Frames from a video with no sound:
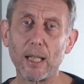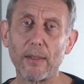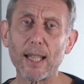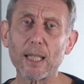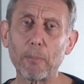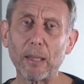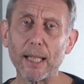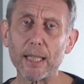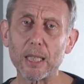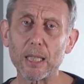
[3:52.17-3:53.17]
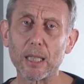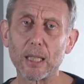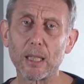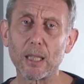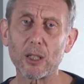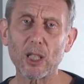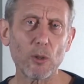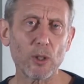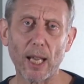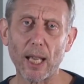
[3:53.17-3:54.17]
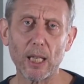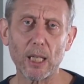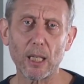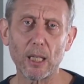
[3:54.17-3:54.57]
There's a place so sad,